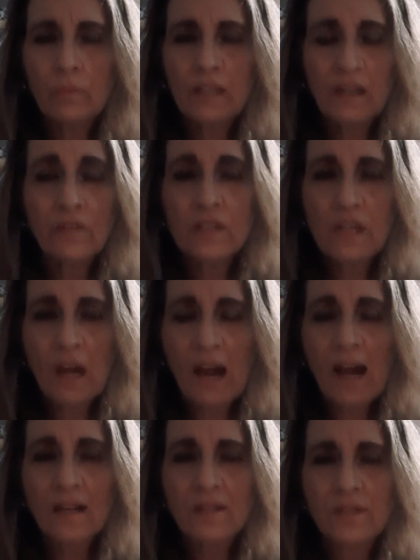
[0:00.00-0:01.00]
given to
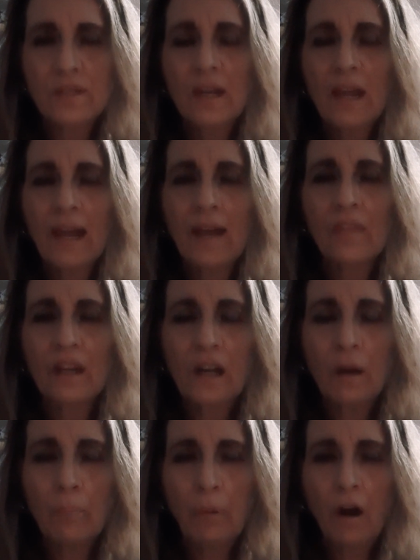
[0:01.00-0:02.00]
us, and the
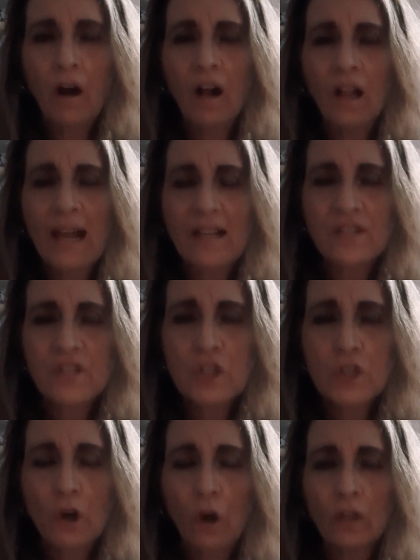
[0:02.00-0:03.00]
cabal has
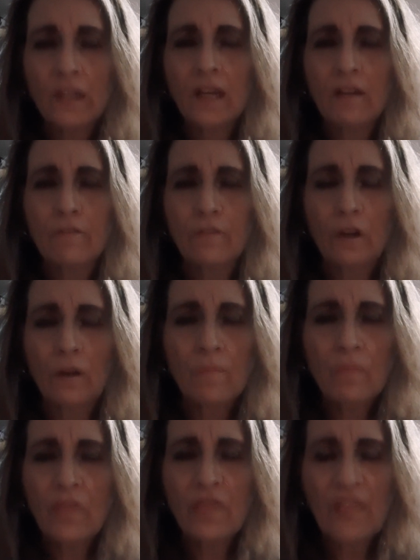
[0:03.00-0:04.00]
stolen it for
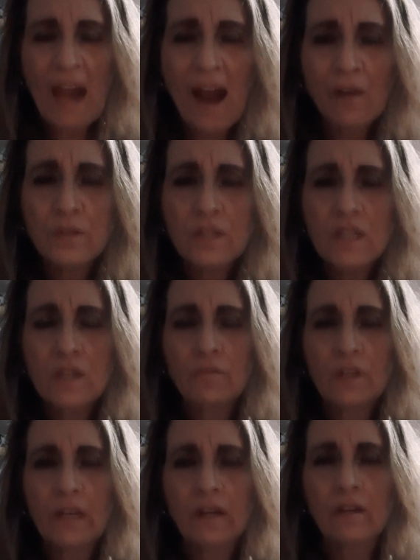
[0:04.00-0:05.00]
thousands of
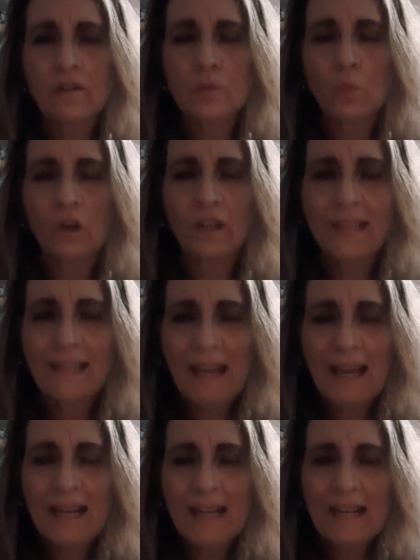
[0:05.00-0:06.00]
years. We're
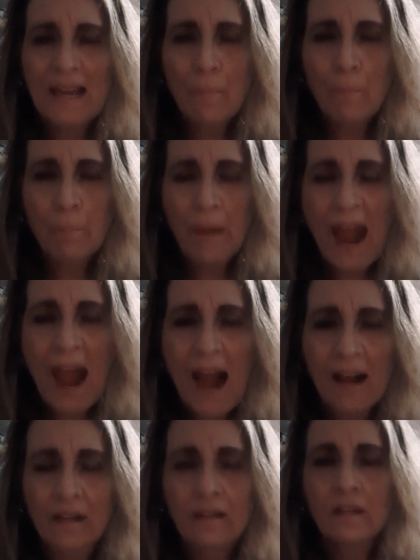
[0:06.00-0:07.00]
getting it
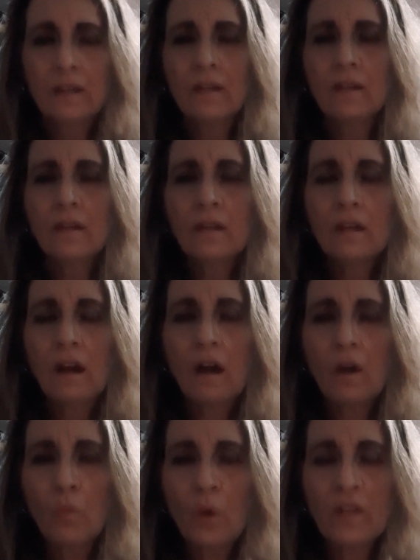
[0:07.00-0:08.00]
back
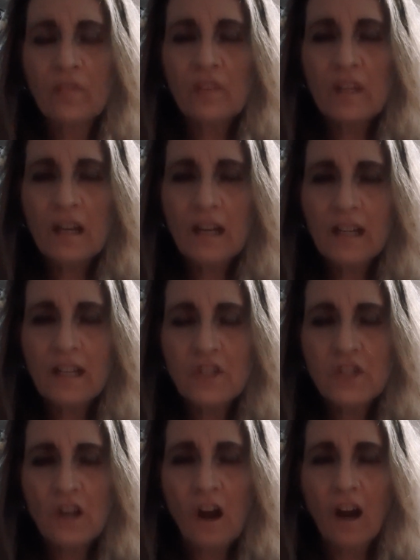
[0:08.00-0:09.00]
with
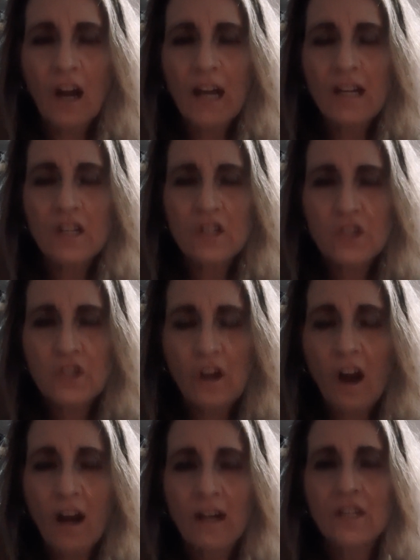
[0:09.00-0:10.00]
GESARA
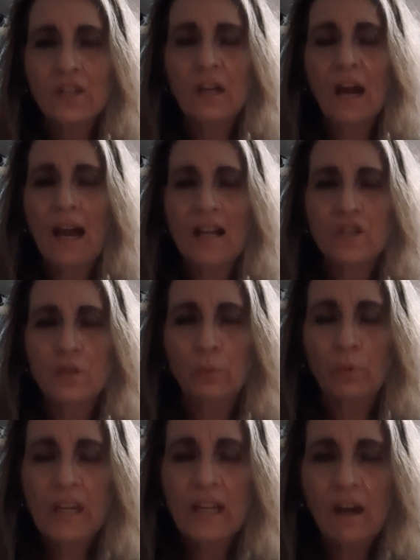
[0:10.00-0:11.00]
NESARA, you guys.
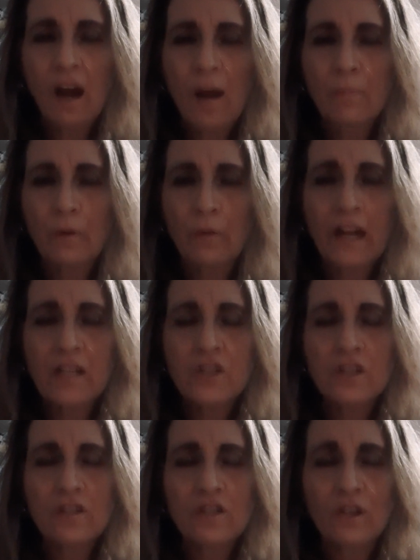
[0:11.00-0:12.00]
Read
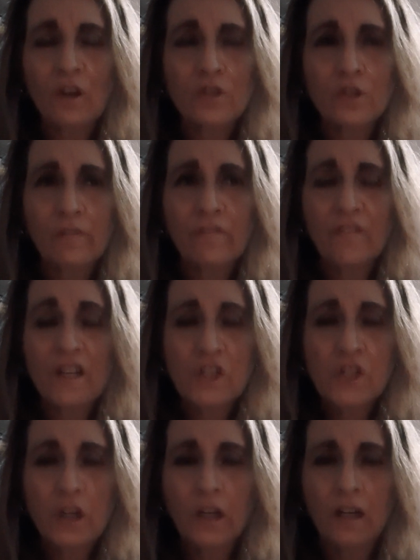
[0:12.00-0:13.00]
Operation Disclosure
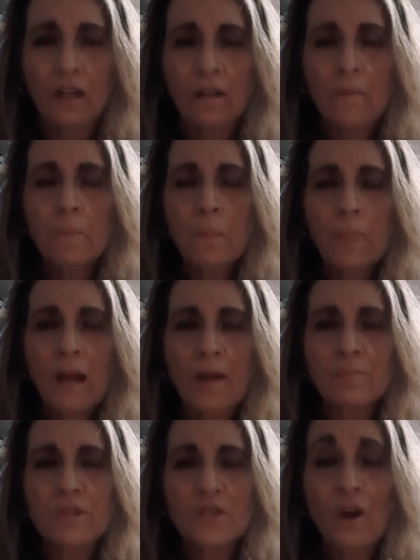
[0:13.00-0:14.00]
Official.
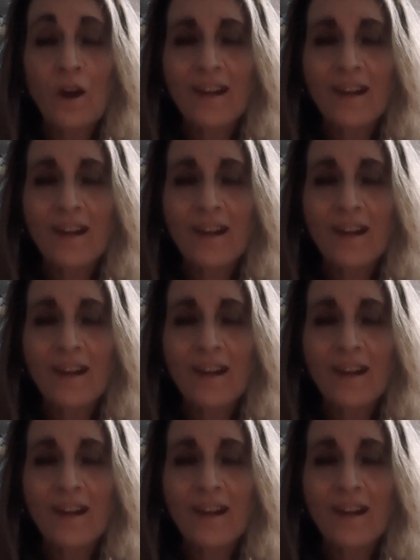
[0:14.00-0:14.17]
I'm so